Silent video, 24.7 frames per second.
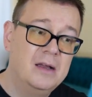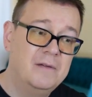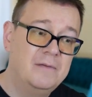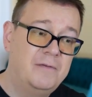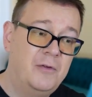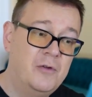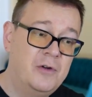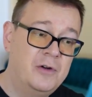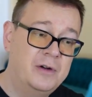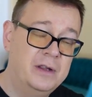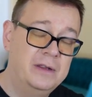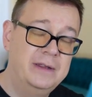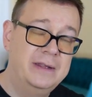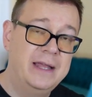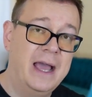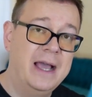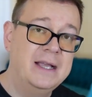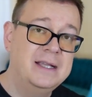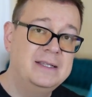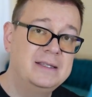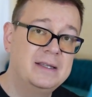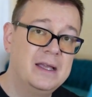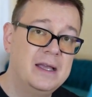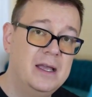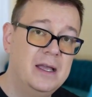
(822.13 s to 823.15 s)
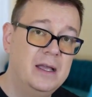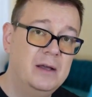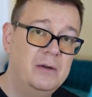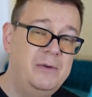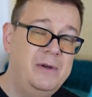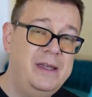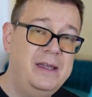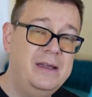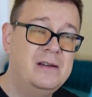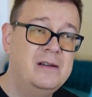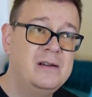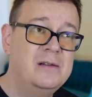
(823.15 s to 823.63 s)
for the text
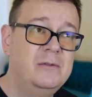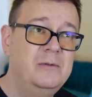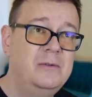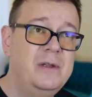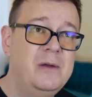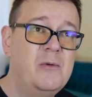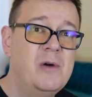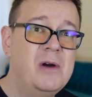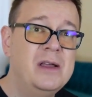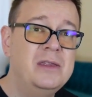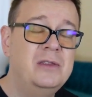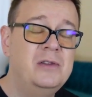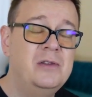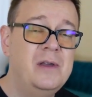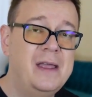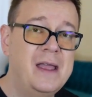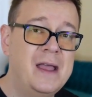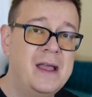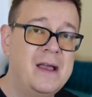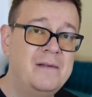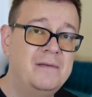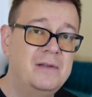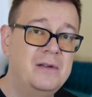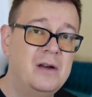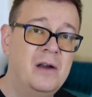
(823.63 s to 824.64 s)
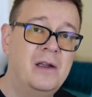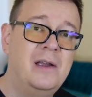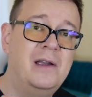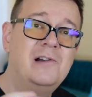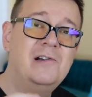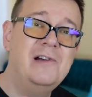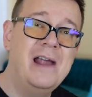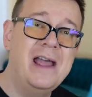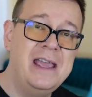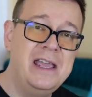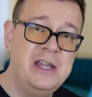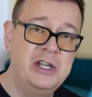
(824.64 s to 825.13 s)
we are we want to have a
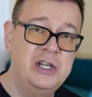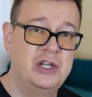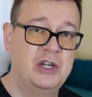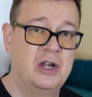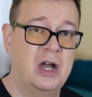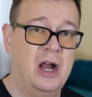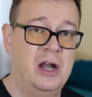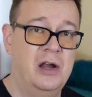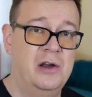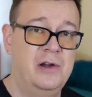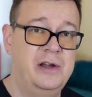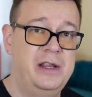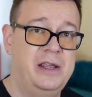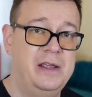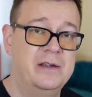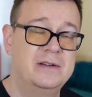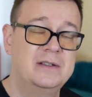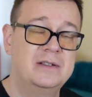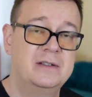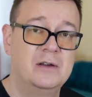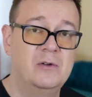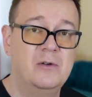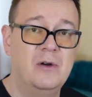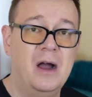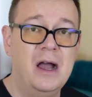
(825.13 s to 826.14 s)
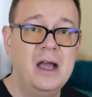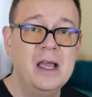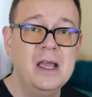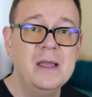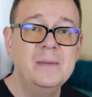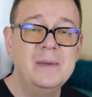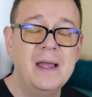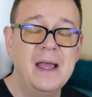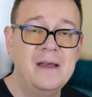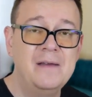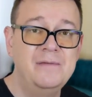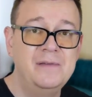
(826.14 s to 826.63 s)
grayish color here so
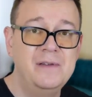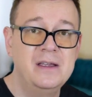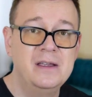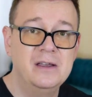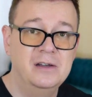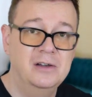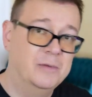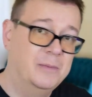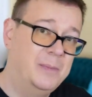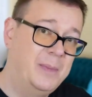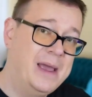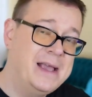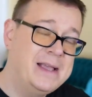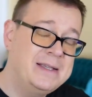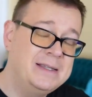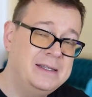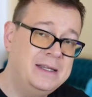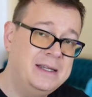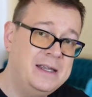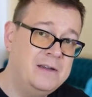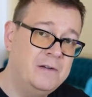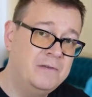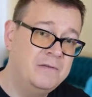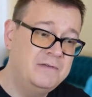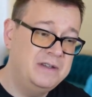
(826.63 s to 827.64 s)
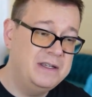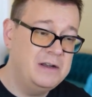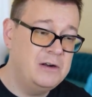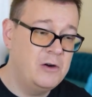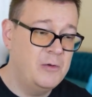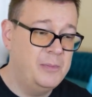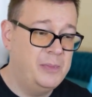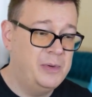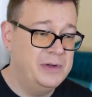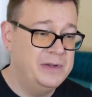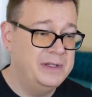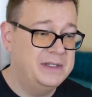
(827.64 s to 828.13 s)
I'm having an opacity of
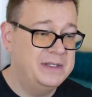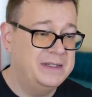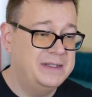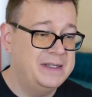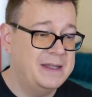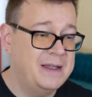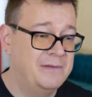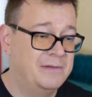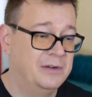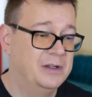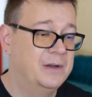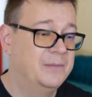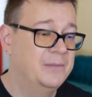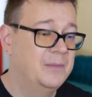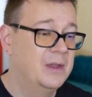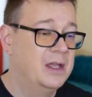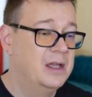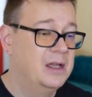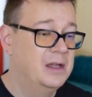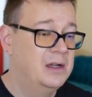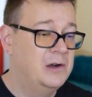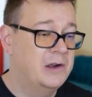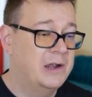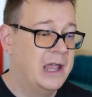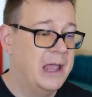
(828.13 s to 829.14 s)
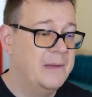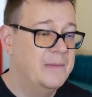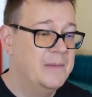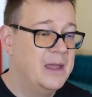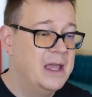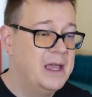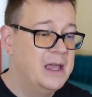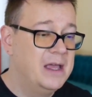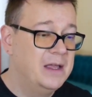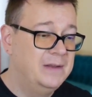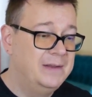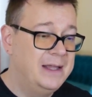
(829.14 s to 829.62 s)
0.7 Okay,
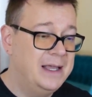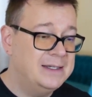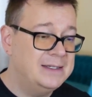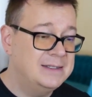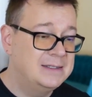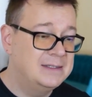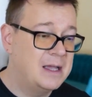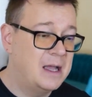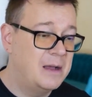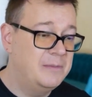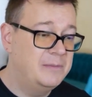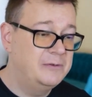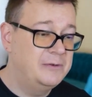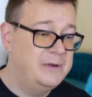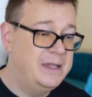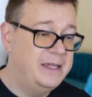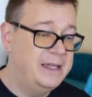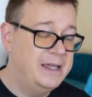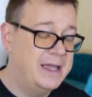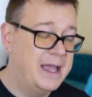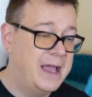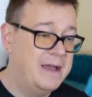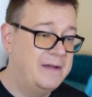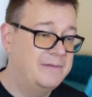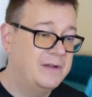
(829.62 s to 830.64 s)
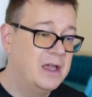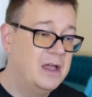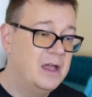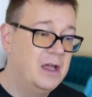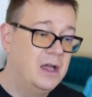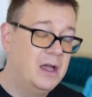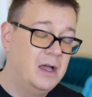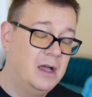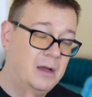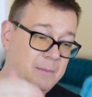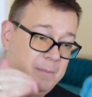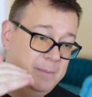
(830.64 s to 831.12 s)
next up we have
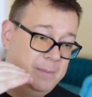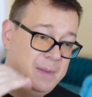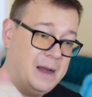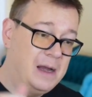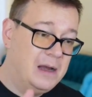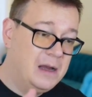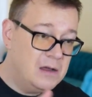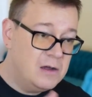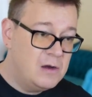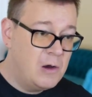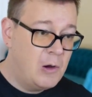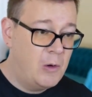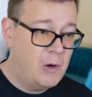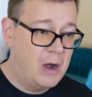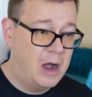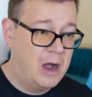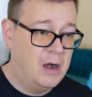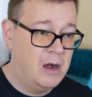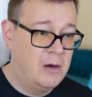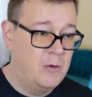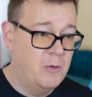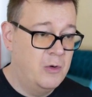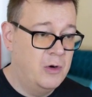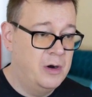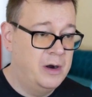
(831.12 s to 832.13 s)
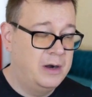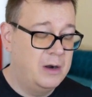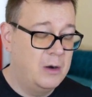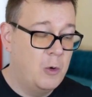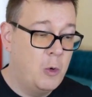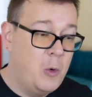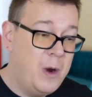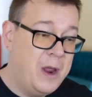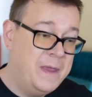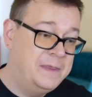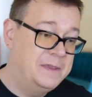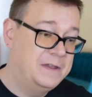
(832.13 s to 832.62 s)
below our
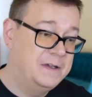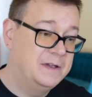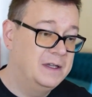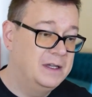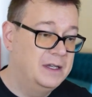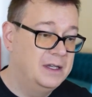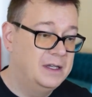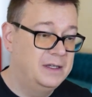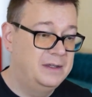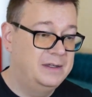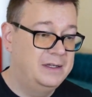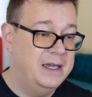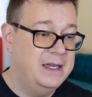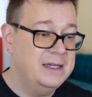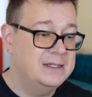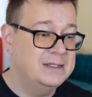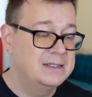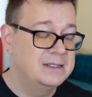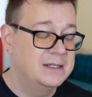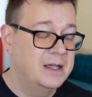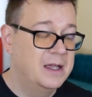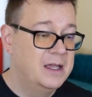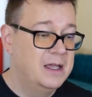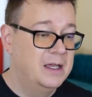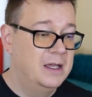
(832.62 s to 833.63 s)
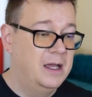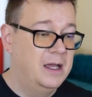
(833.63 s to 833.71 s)
width text,